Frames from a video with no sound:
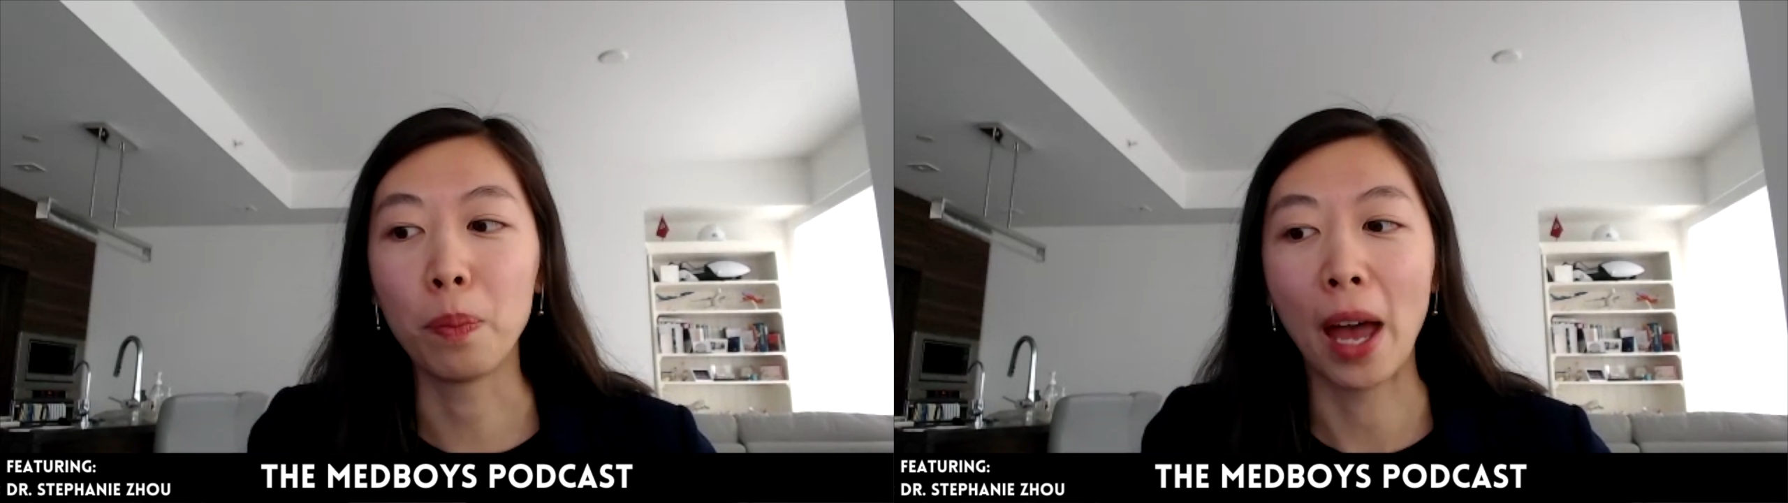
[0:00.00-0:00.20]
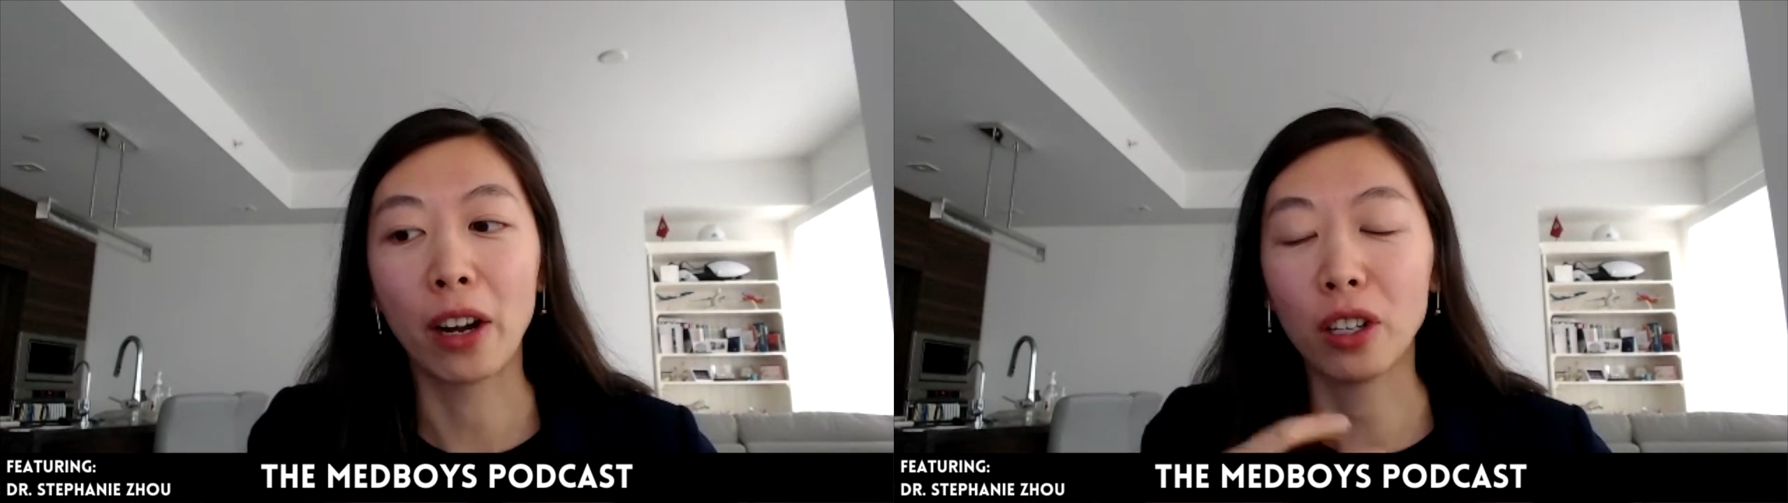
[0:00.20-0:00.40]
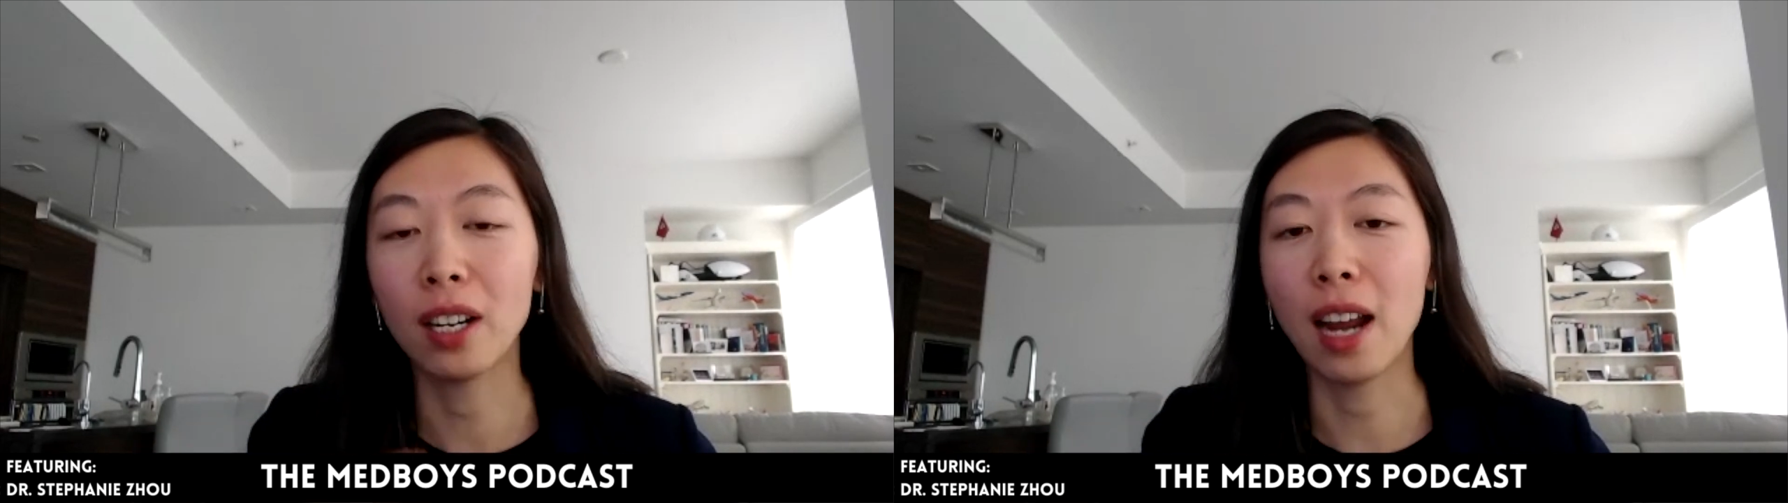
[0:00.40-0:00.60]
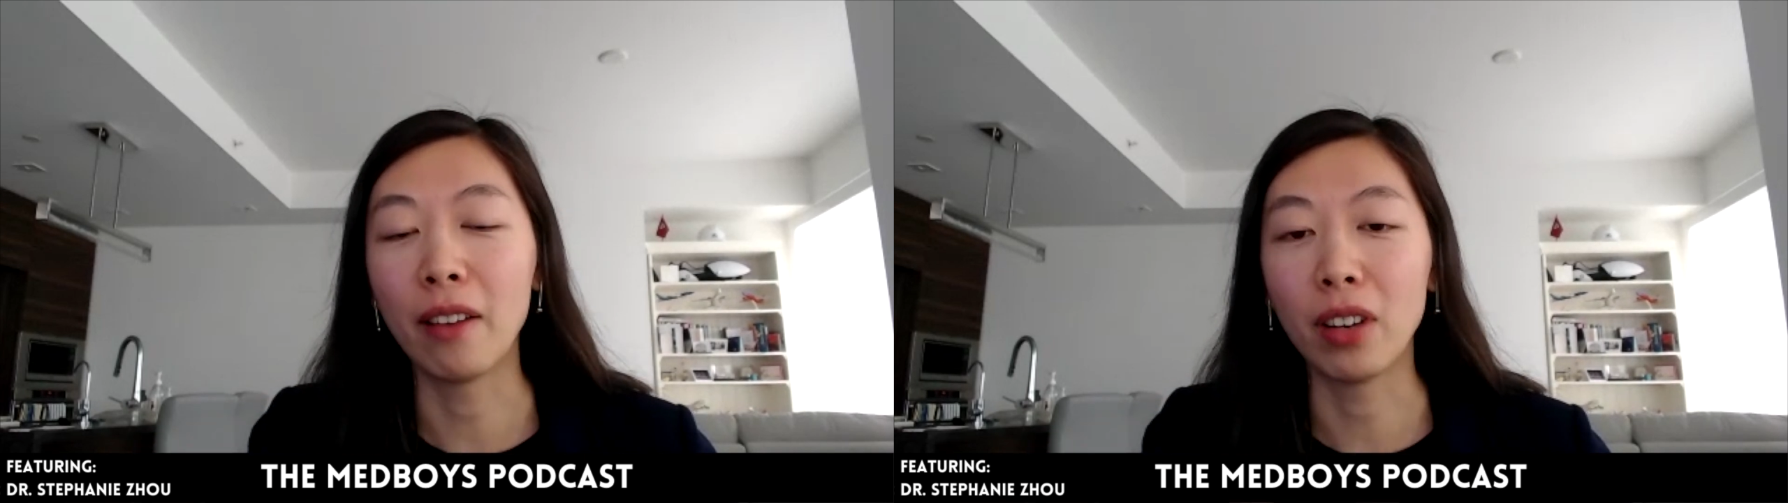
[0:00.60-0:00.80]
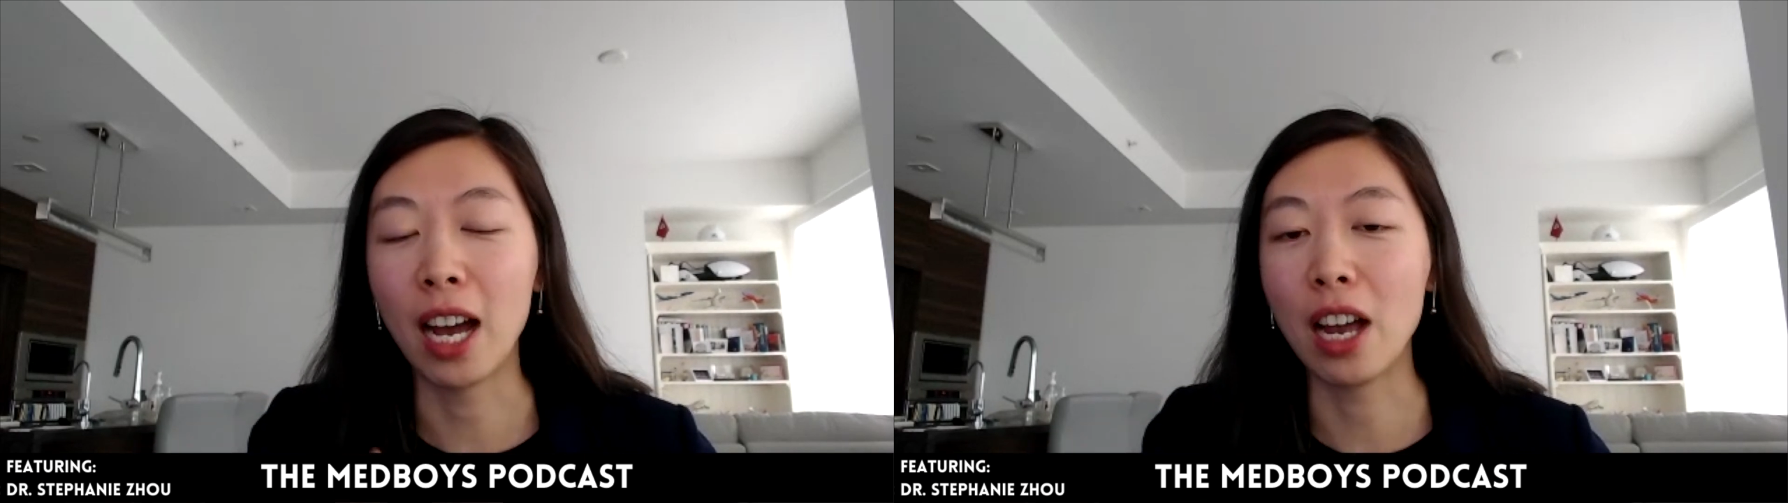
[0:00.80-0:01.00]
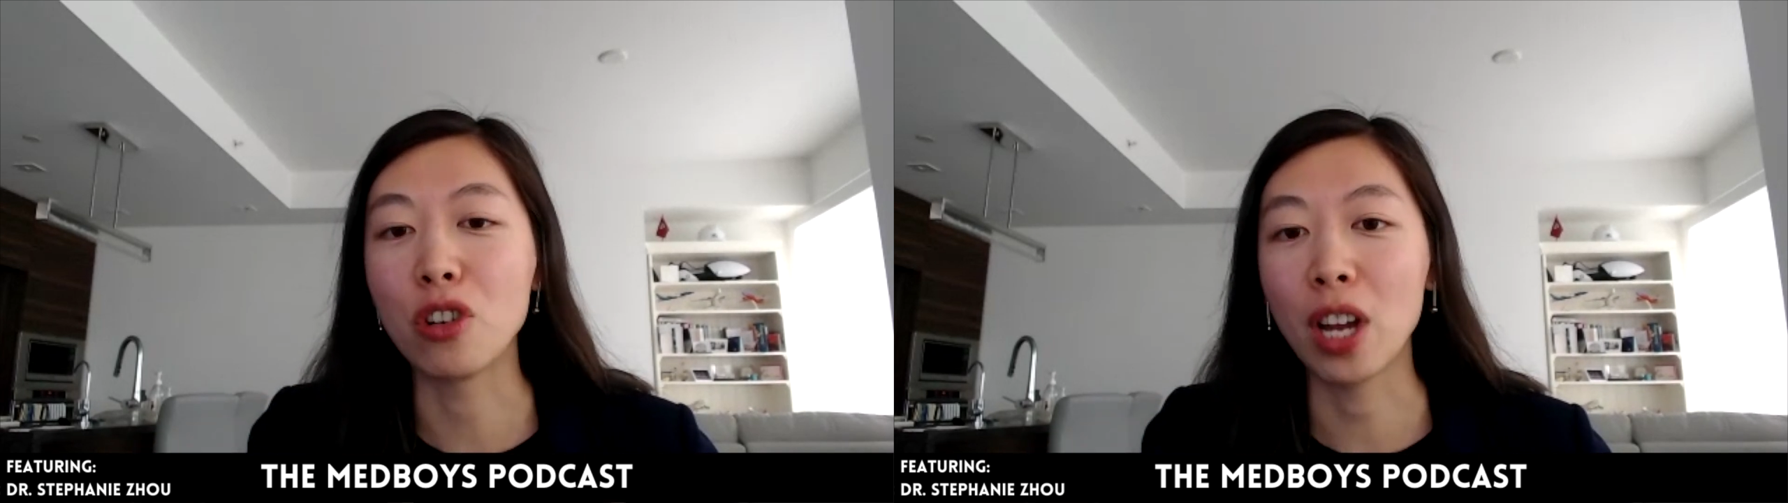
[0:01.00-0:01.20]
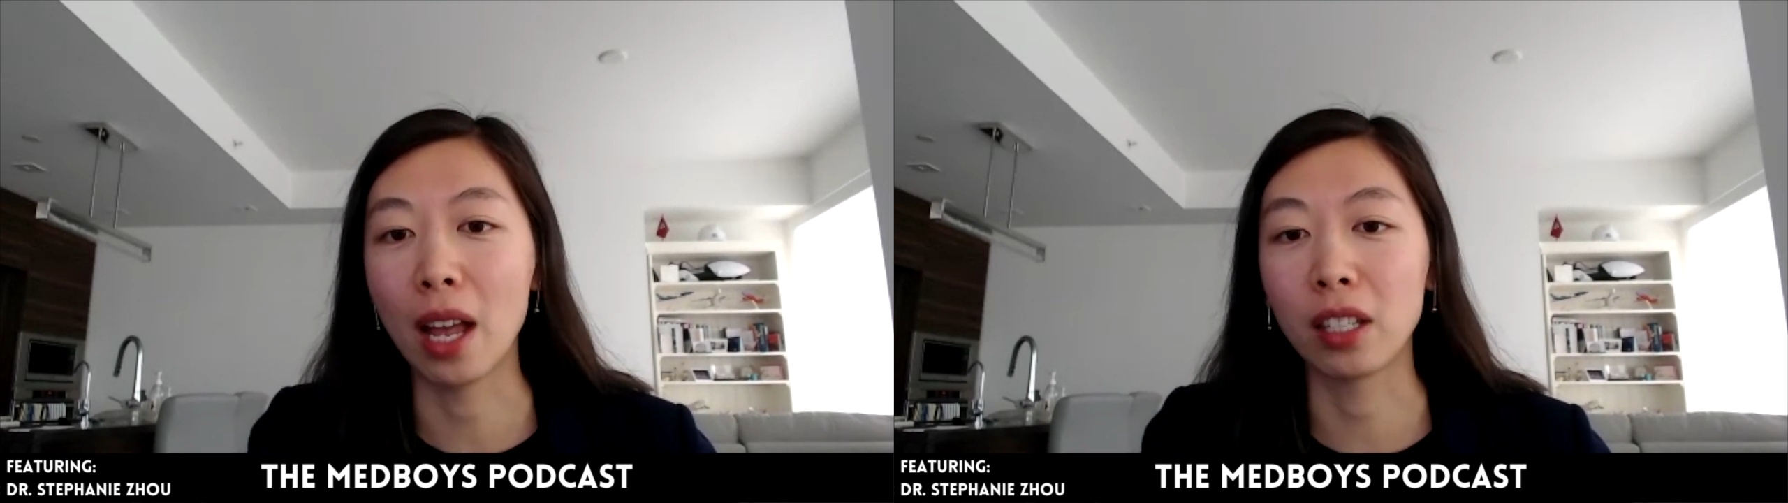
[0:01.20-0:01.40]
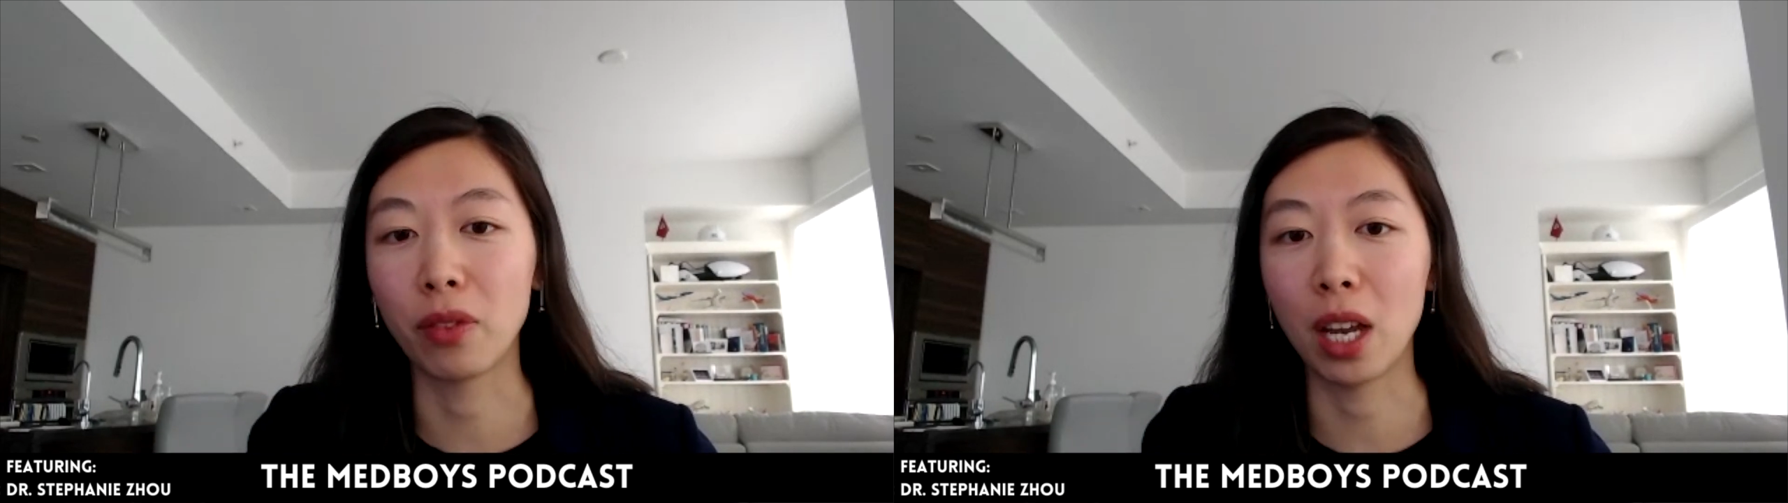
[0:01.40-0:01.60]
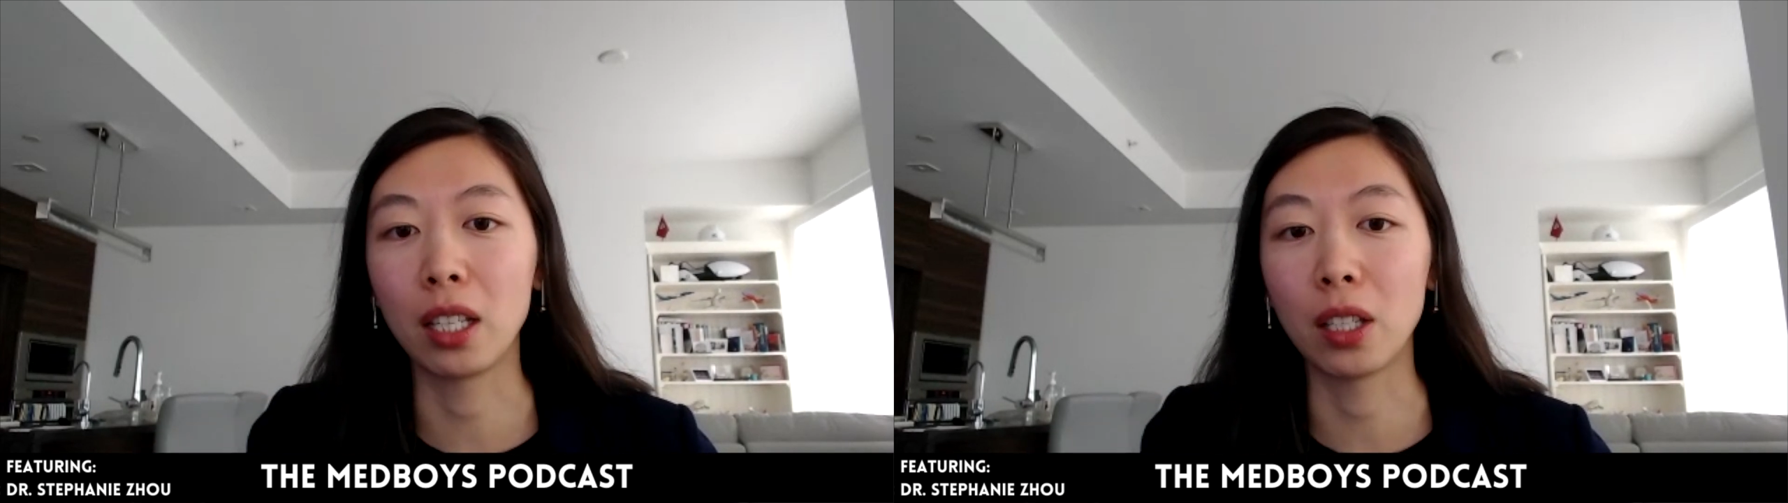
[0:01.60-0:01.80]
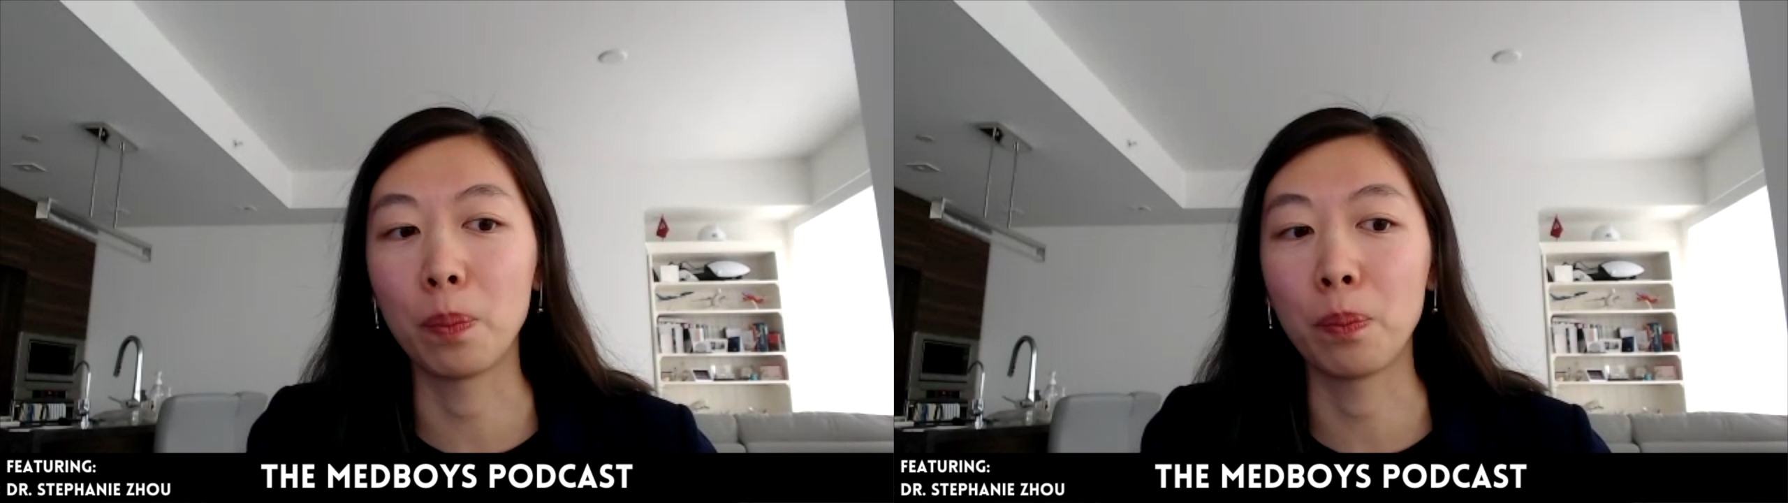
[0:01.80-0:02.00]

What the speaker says: better and have a higher chance of getting them.